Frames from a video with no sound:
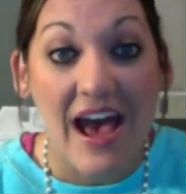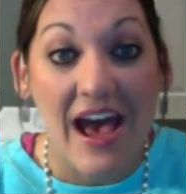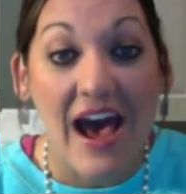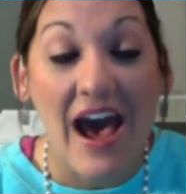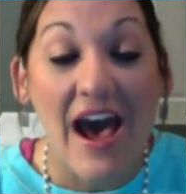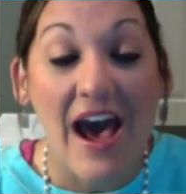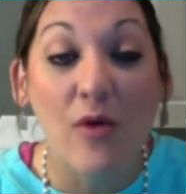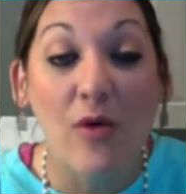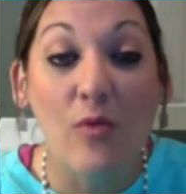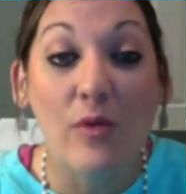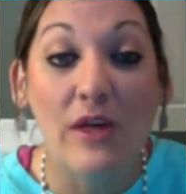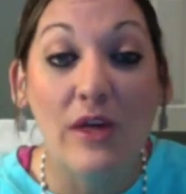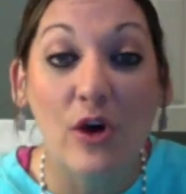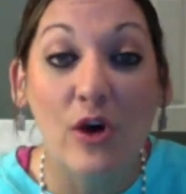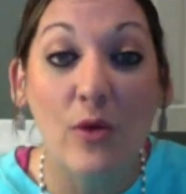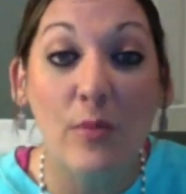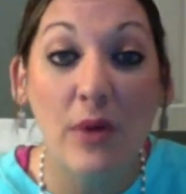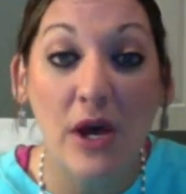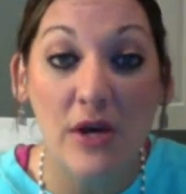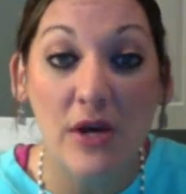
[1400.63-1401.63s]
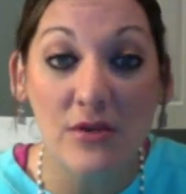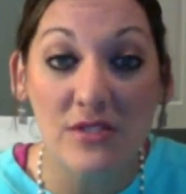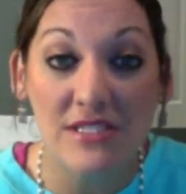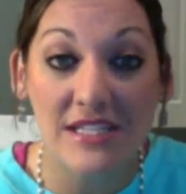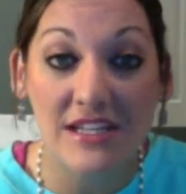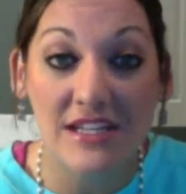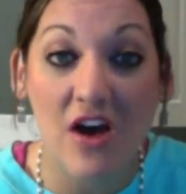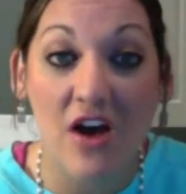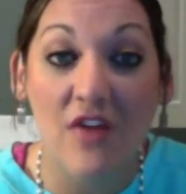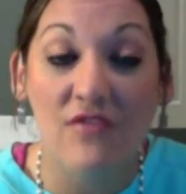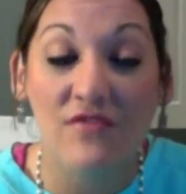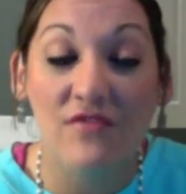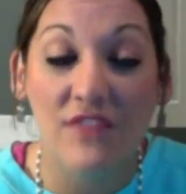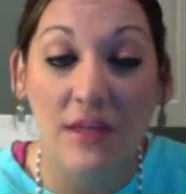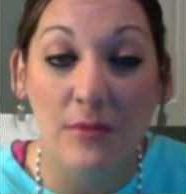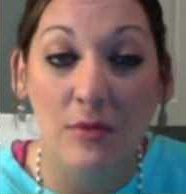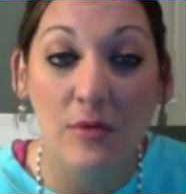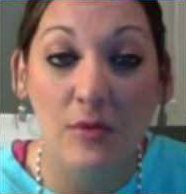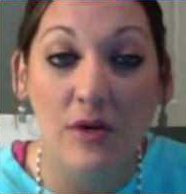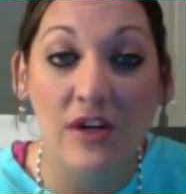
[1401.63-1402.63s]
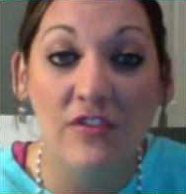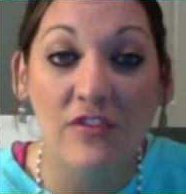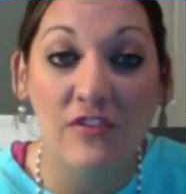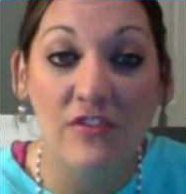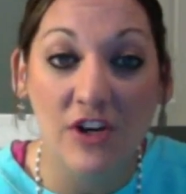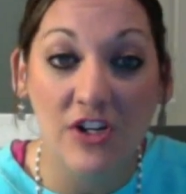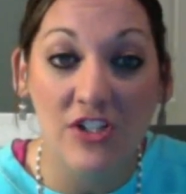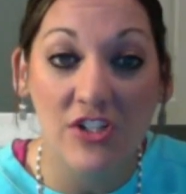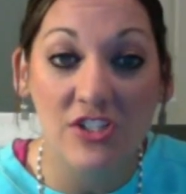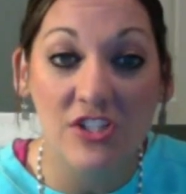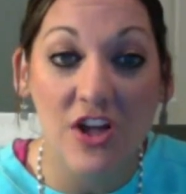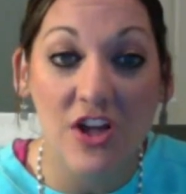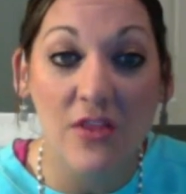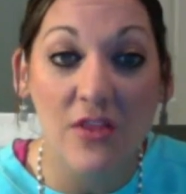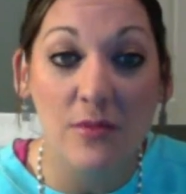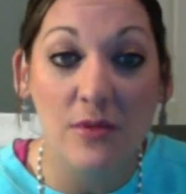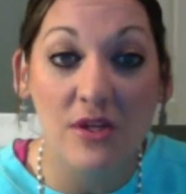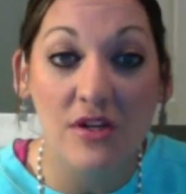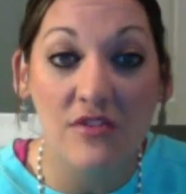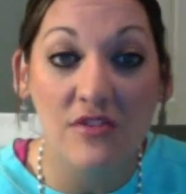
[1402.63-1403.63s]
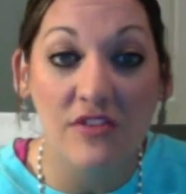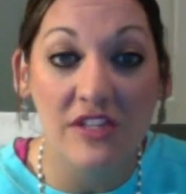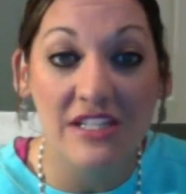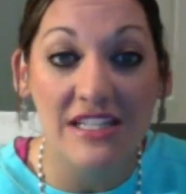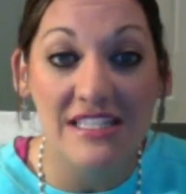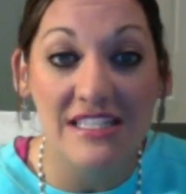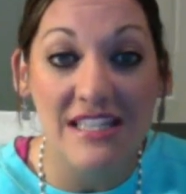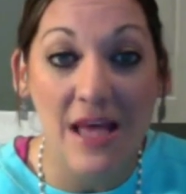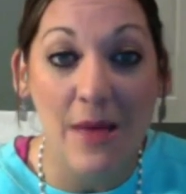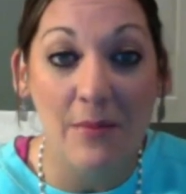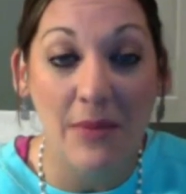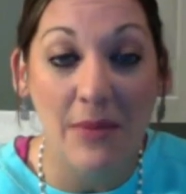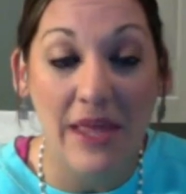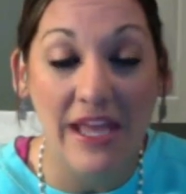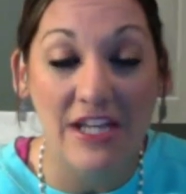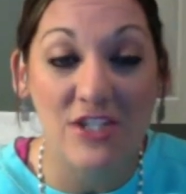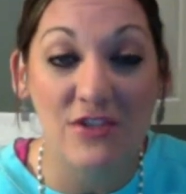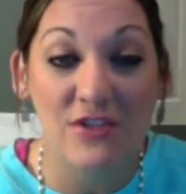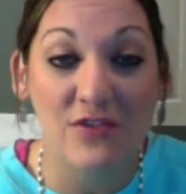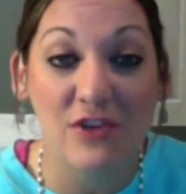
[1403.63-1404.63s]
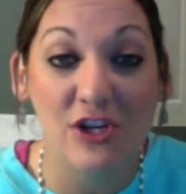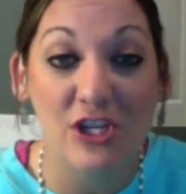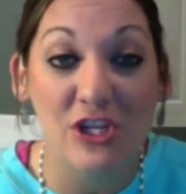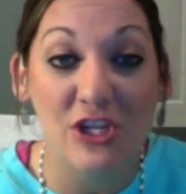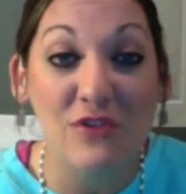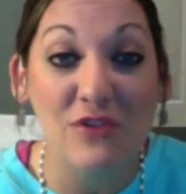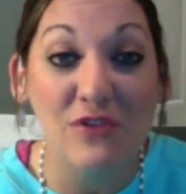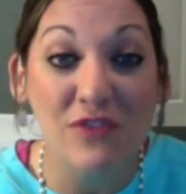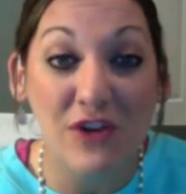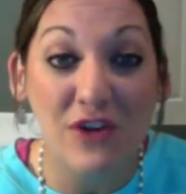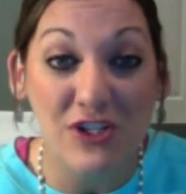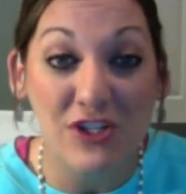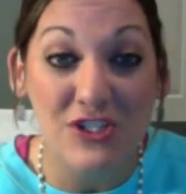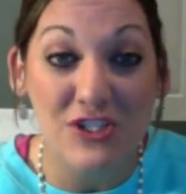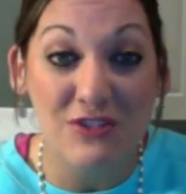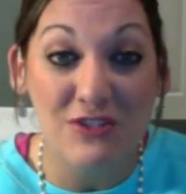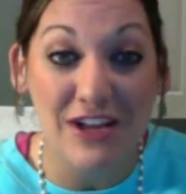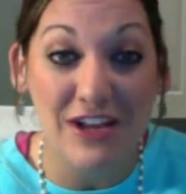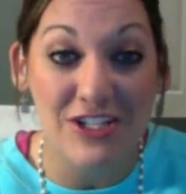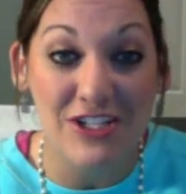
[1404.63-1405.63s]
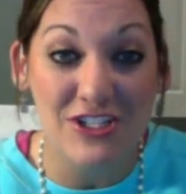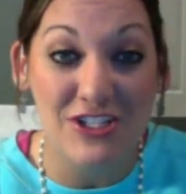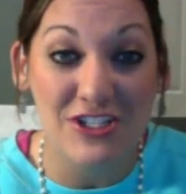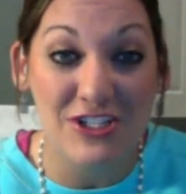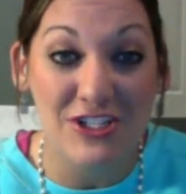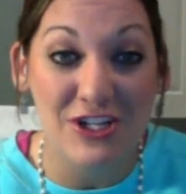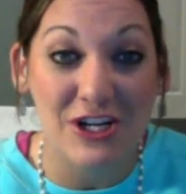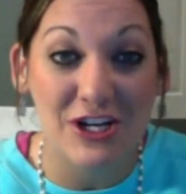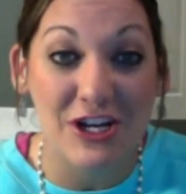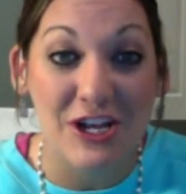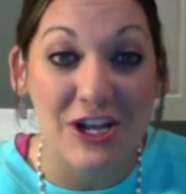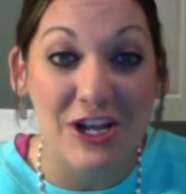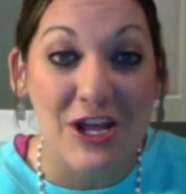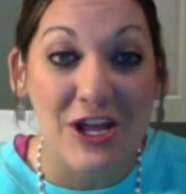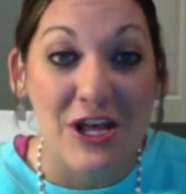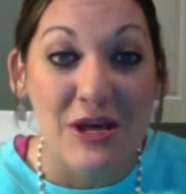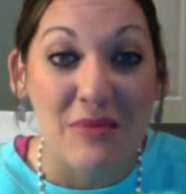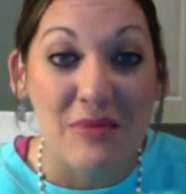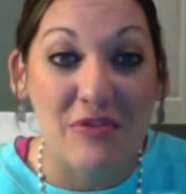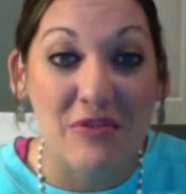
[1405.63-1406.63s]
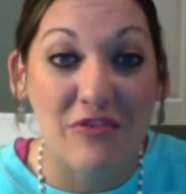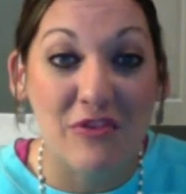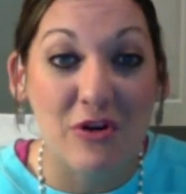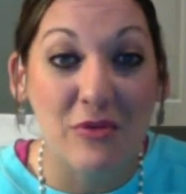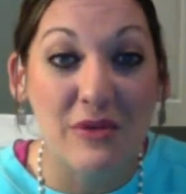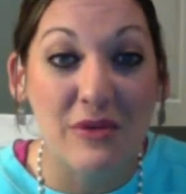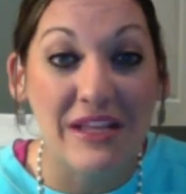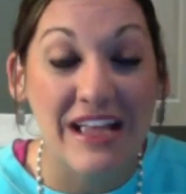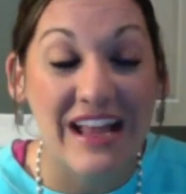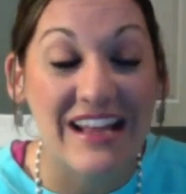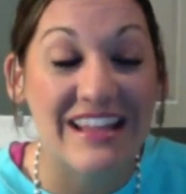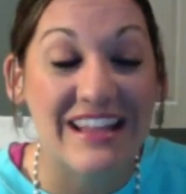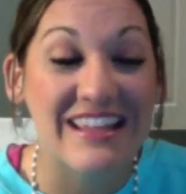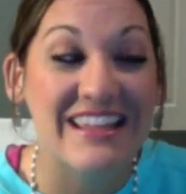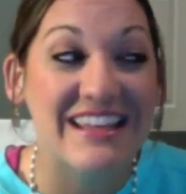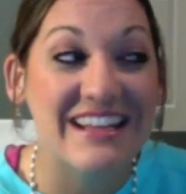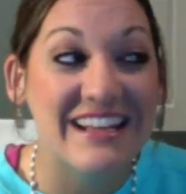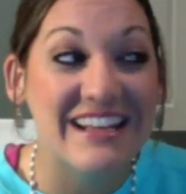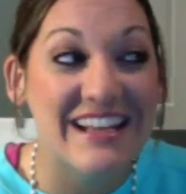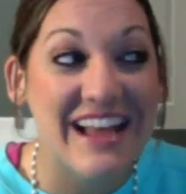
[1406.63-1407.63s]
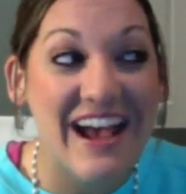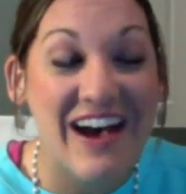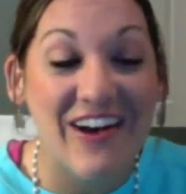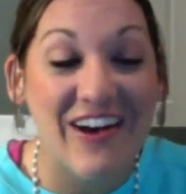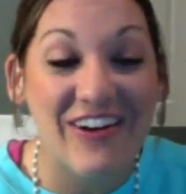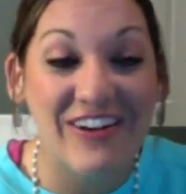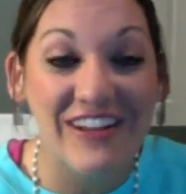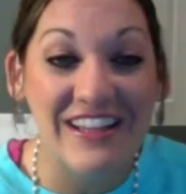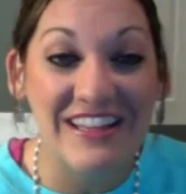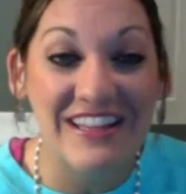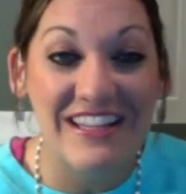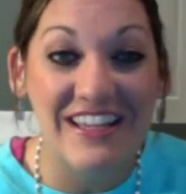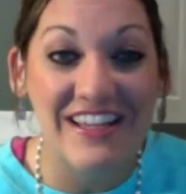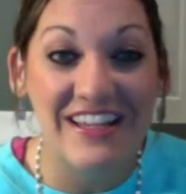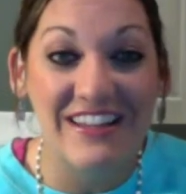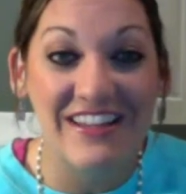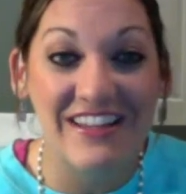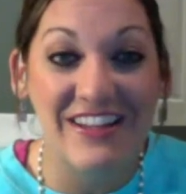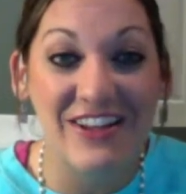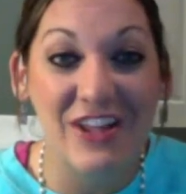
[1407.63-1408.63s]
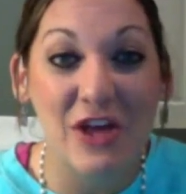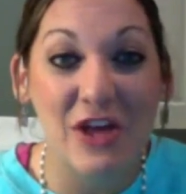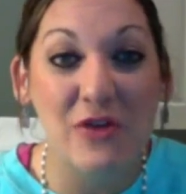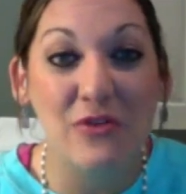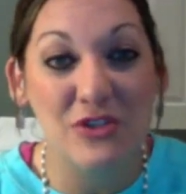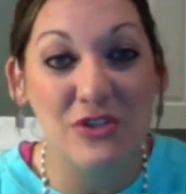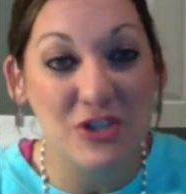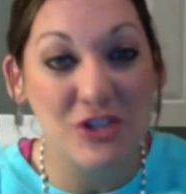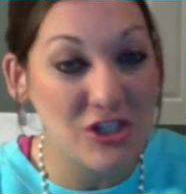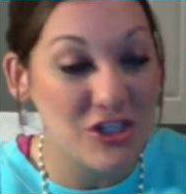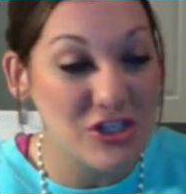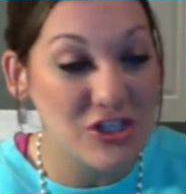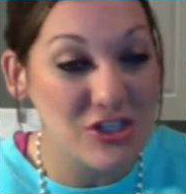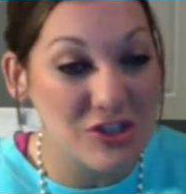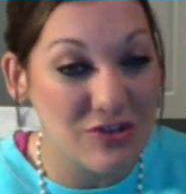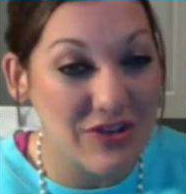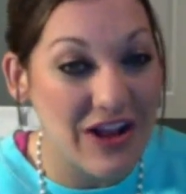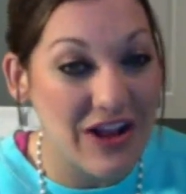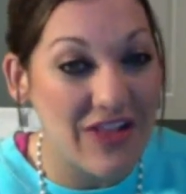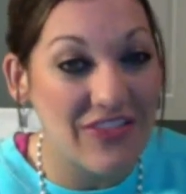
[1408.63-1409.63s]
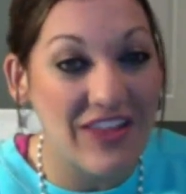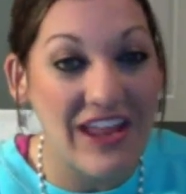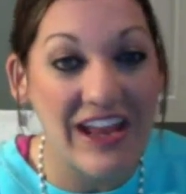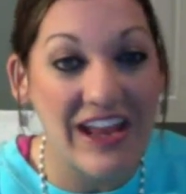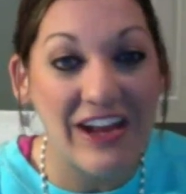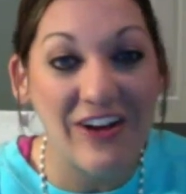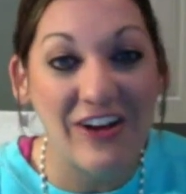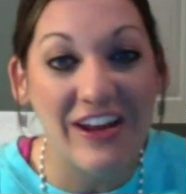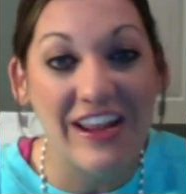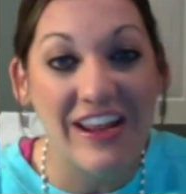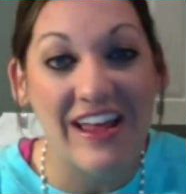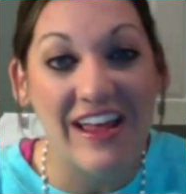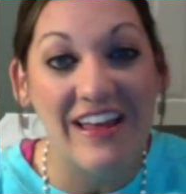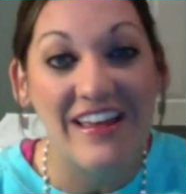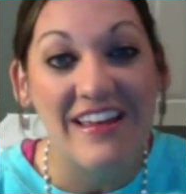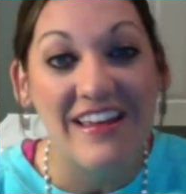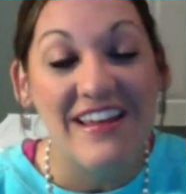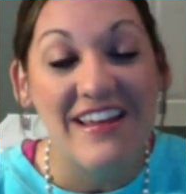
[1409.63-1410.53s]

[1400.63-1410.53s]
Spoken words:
I will post it on February 1st on the Beautifully Designed page for you first to register before we kind of get it out in the local churches around the area.